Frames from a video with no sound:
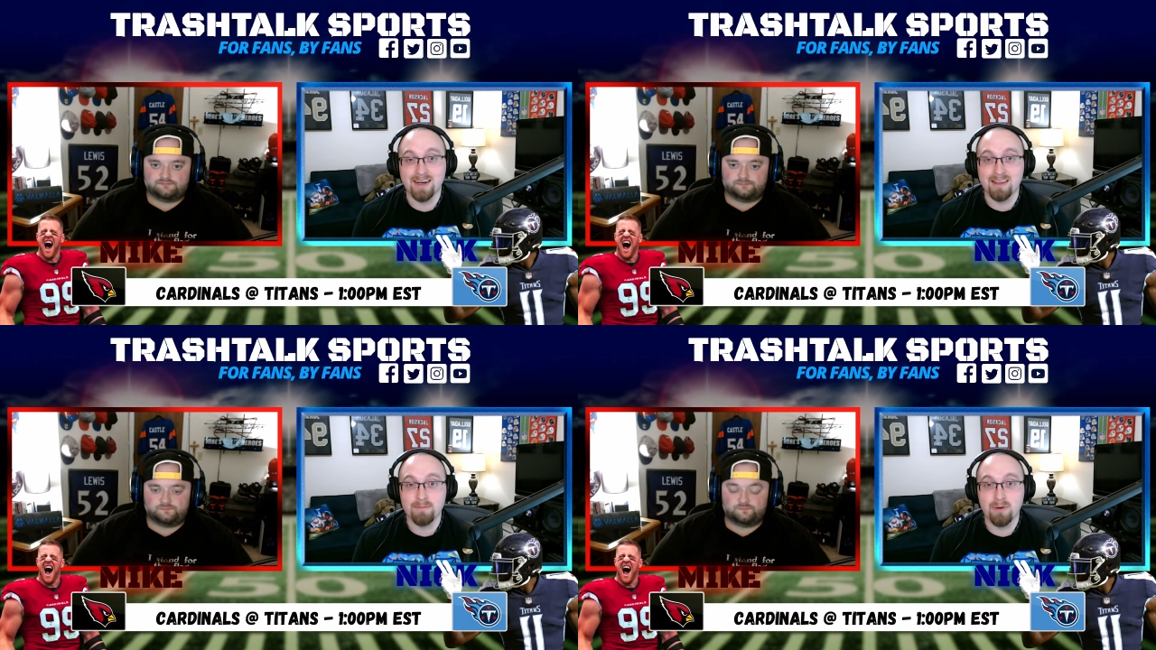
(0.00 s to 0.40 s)

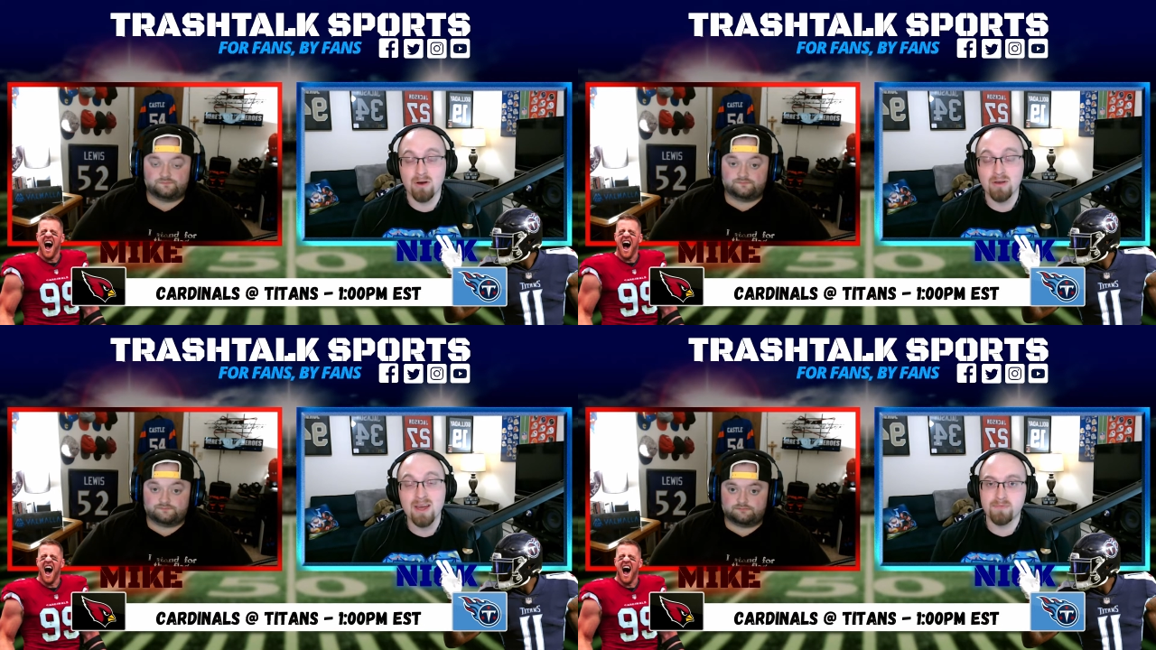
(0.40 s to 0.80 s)
Speaker 1: of the
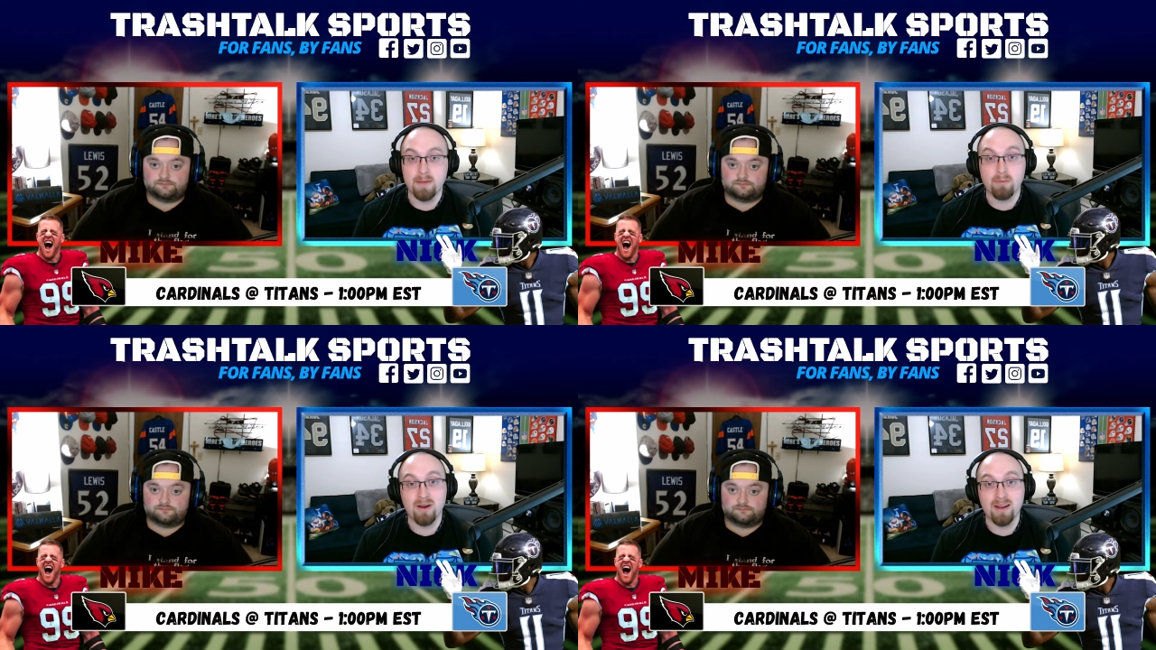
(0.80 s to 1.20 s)
ball,
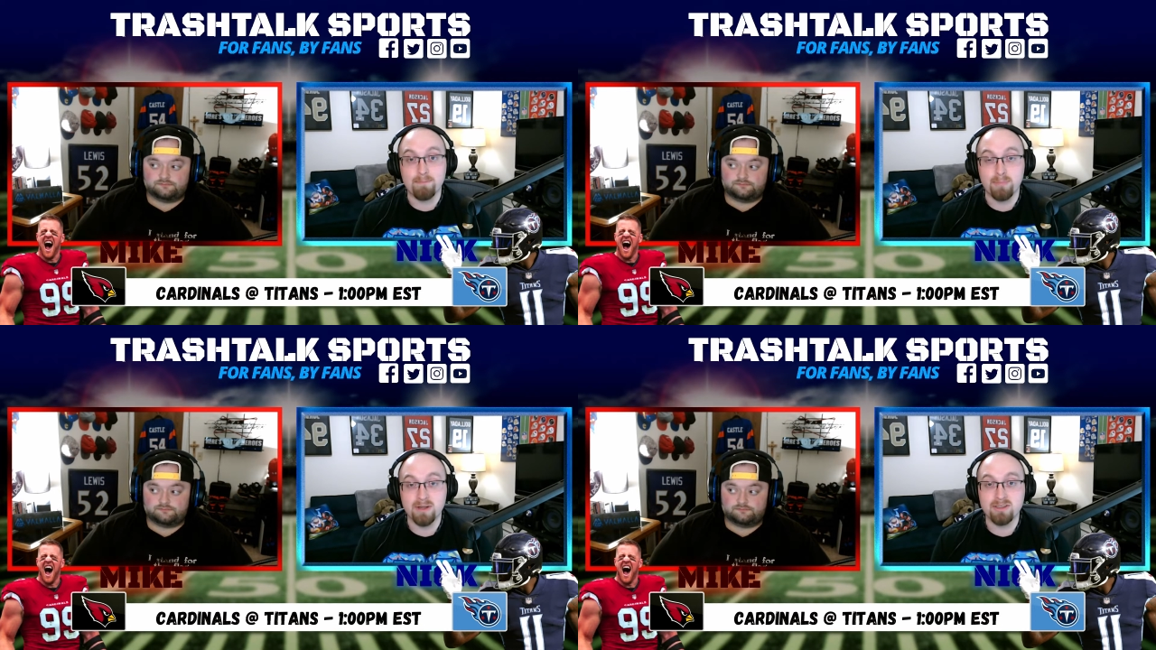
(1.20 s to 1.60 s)
they brought
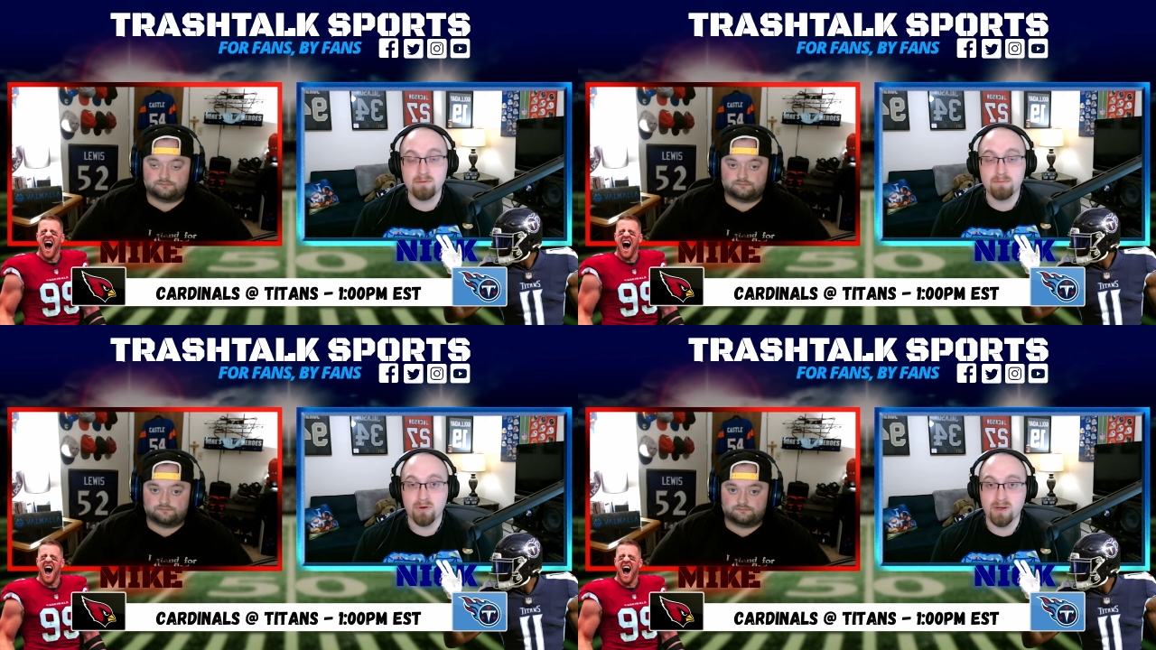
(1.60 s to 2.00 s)
in Bud
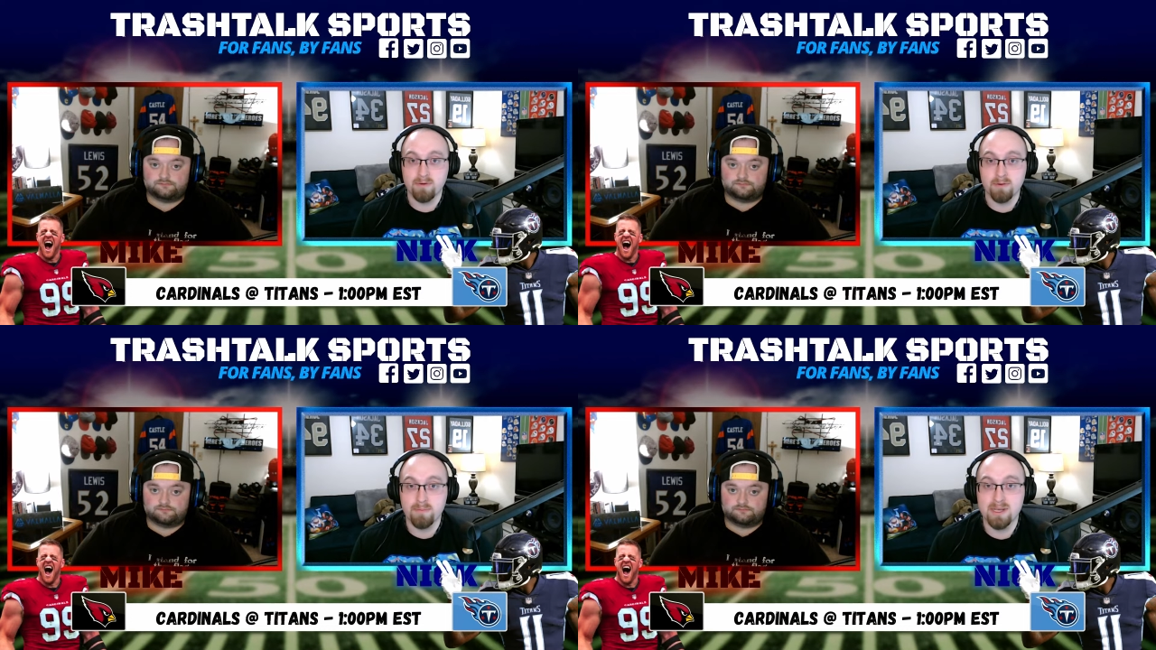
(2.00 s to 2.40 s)
Dupree
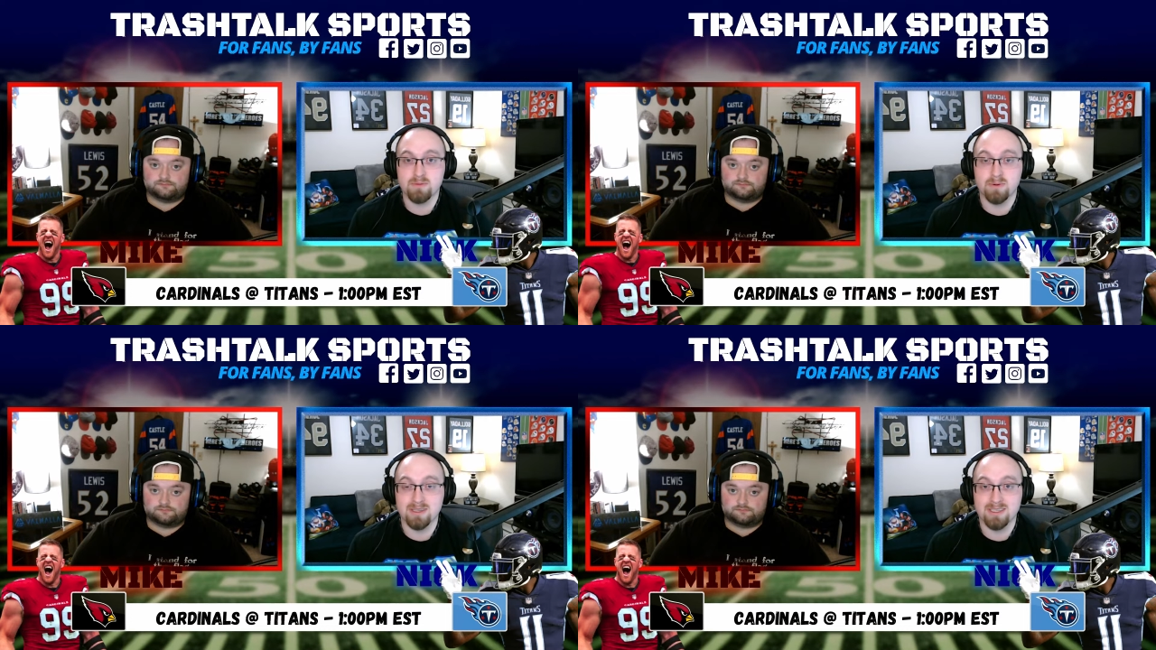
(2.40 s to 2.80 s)
from the
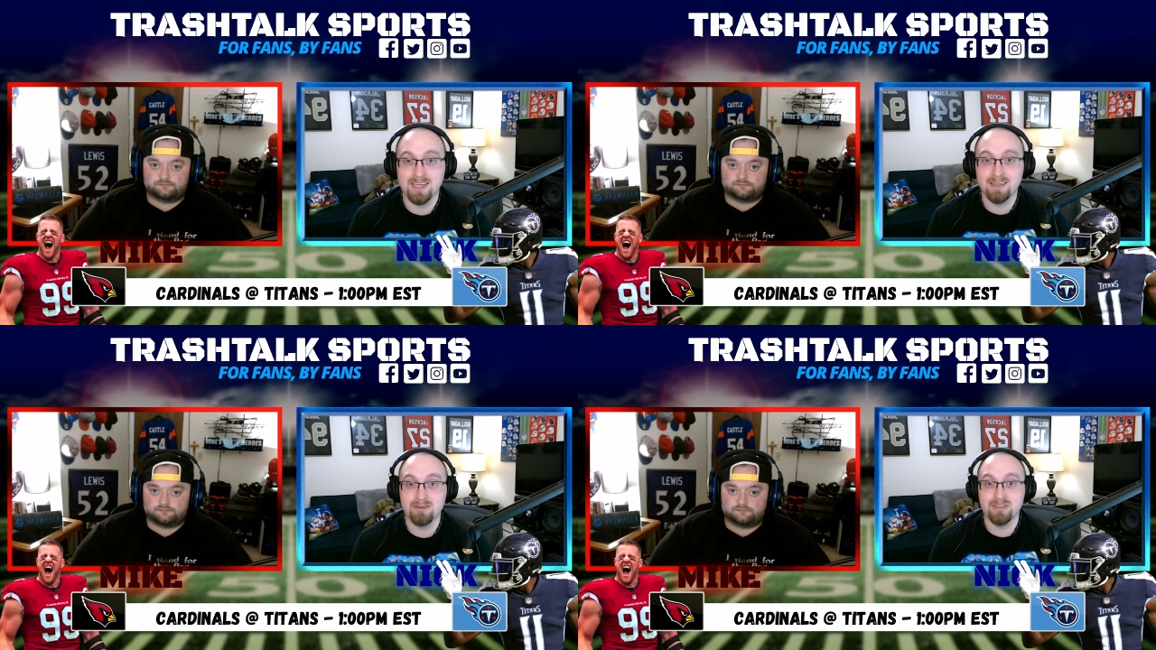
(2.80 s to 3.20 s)
Pittsburgh
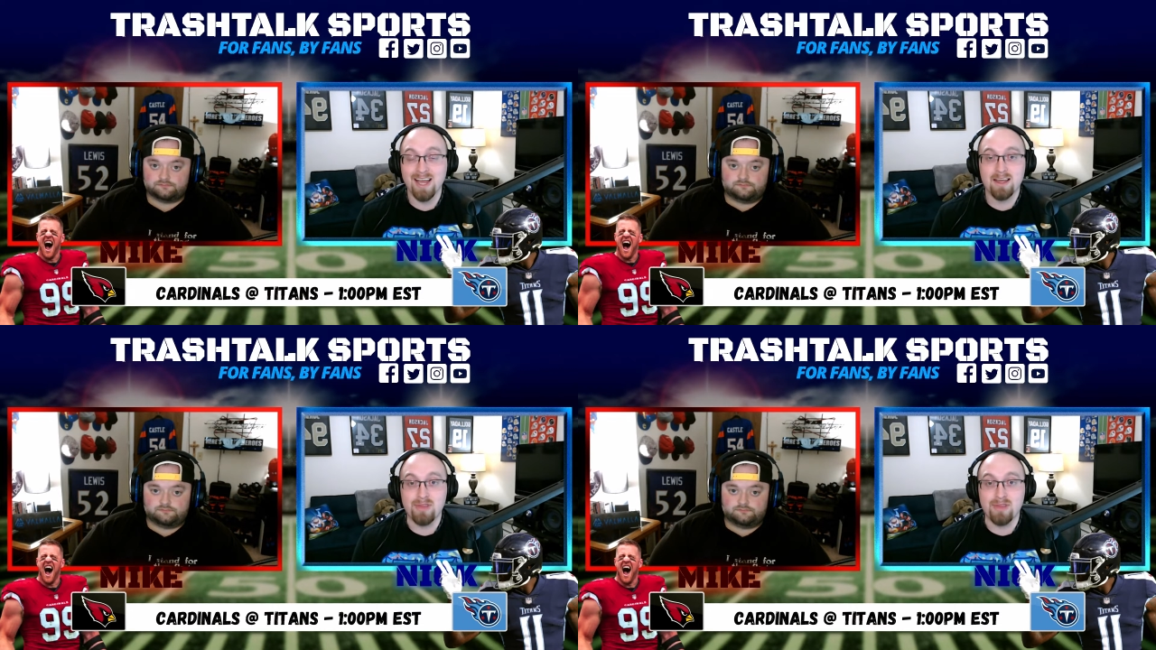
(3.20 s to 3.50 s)
Steelers.